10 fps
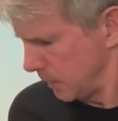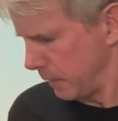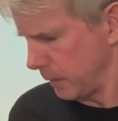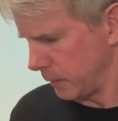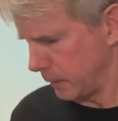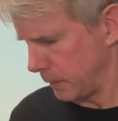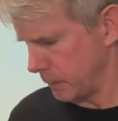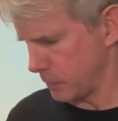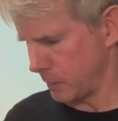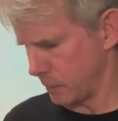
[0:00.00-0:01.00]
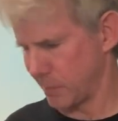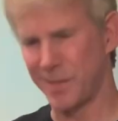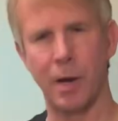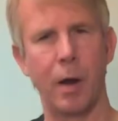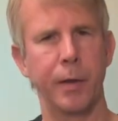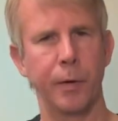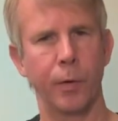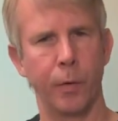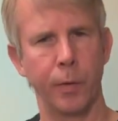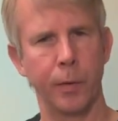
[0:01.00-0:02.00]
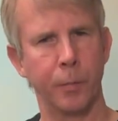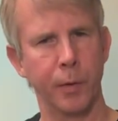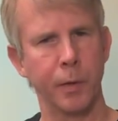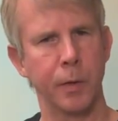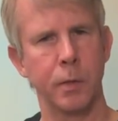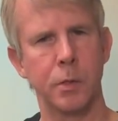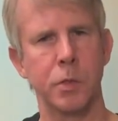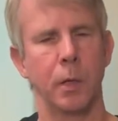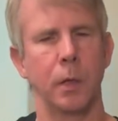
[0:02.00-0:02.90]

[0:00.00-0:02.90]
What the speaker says: and it sits tighter on the bridge,